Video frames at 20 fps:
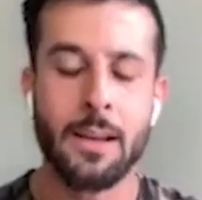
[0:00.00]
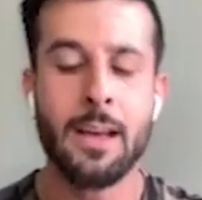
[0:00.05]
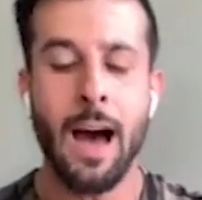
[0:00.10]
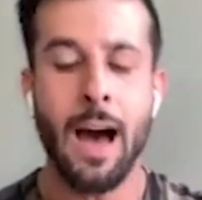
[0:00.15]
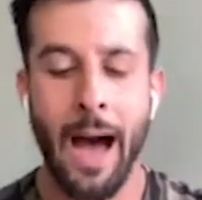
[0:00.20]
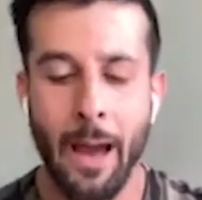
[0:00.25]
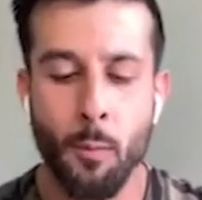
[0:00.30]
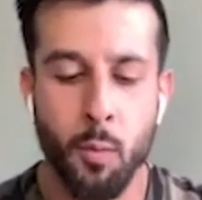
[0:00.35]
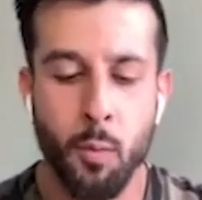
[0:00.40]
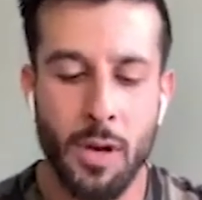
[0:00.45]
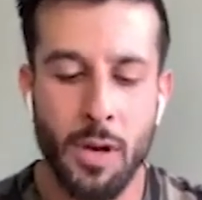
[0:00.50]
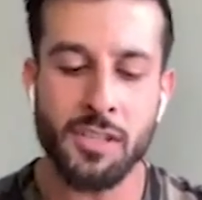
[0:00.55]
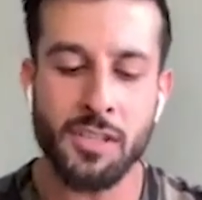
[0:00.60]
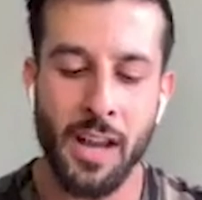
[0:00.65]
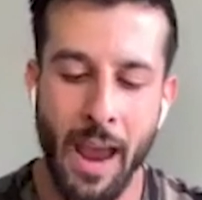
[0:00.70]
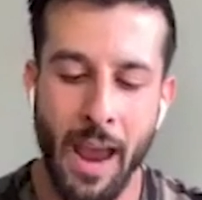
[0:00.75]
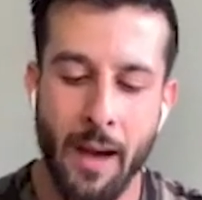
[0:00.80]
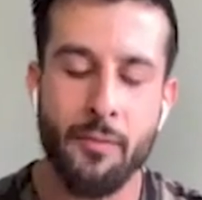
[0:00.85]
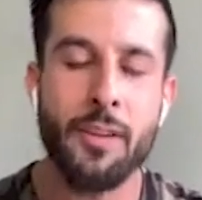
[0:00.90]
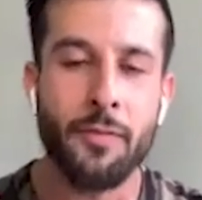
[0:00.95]
I wish
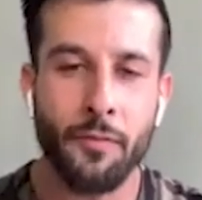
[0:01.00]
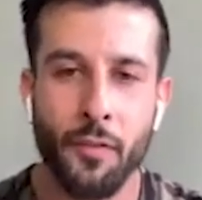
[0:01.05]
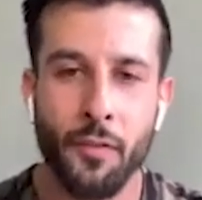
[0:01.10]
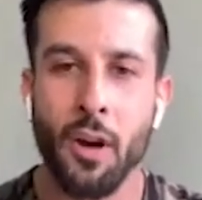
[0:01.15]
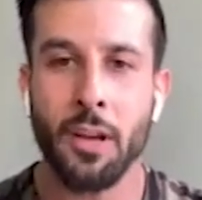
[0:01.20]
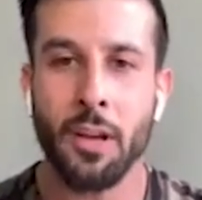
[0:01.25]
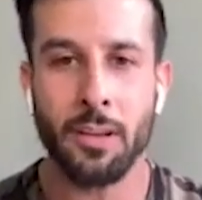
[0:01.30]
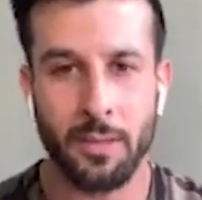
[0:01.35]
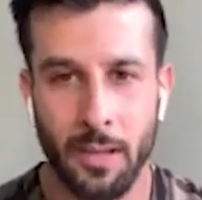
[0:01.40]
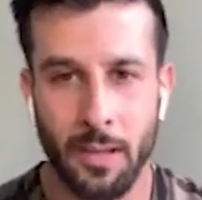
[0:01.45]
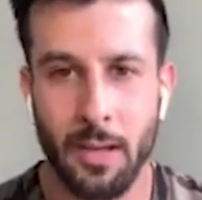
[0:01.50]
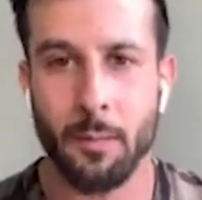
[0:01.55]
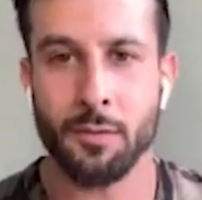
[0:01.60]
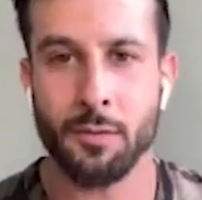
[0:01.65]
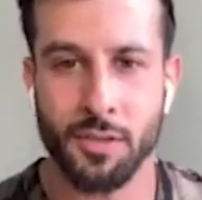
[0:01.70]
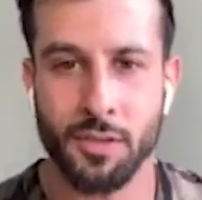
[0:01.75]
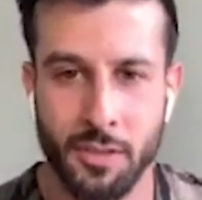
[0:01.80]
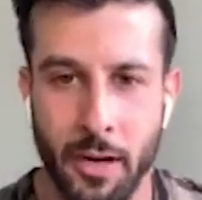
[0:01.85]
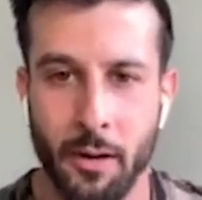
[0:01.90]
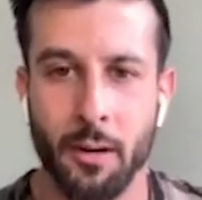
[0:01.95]
every fucking thing I was
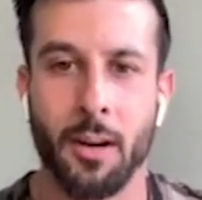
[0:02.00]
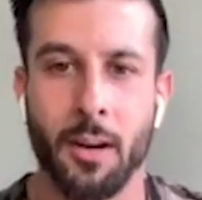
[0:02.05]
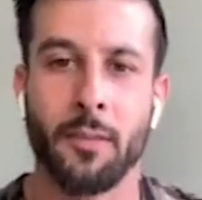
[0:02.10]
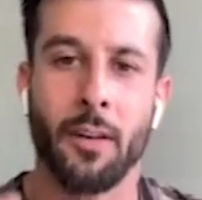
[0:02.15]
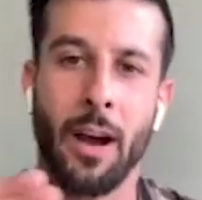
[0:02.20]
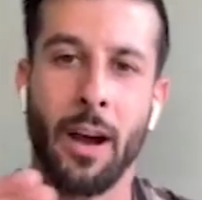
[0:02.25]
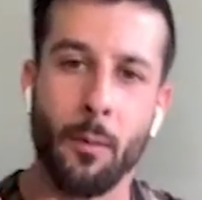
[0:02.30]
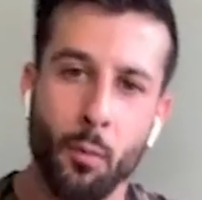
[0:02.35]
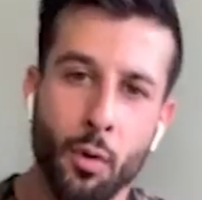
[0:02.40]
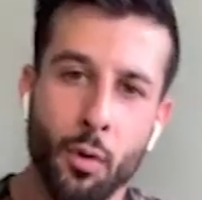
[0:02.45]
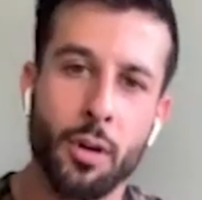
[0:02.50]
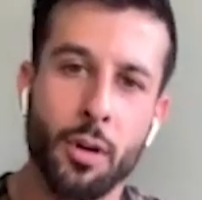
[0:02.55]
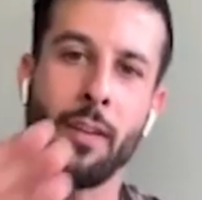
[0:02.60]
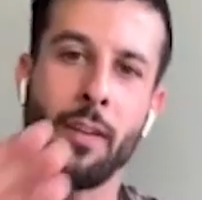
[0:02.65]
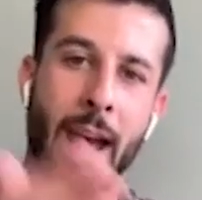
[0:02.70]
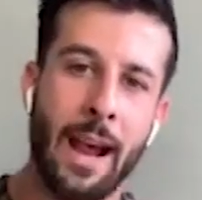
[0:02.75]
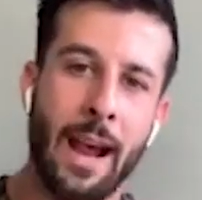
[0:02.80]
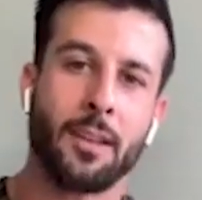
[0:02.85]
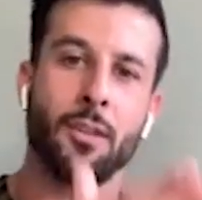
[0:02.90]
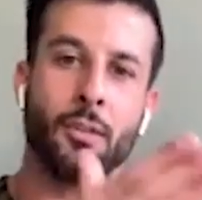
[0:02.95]
scared of, I would have
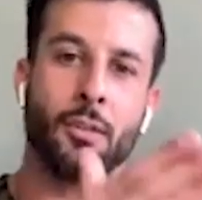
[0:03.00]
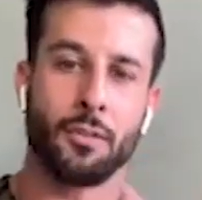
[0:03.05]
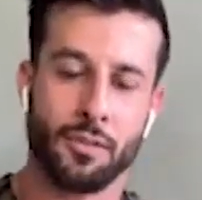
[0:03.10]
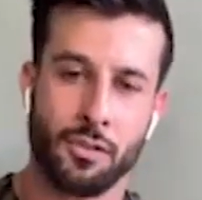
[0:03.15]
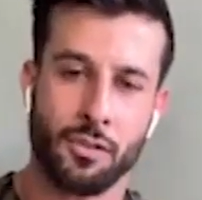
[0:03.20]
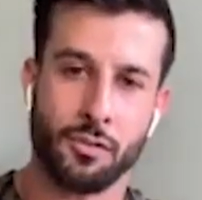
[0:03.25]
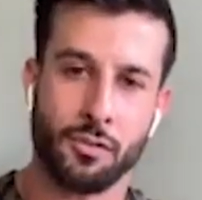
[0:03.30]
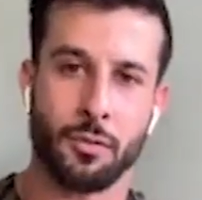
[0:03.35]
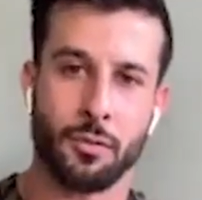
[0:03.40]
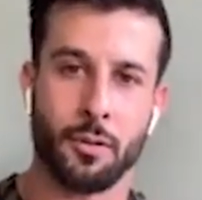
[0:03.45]
acted on sooner.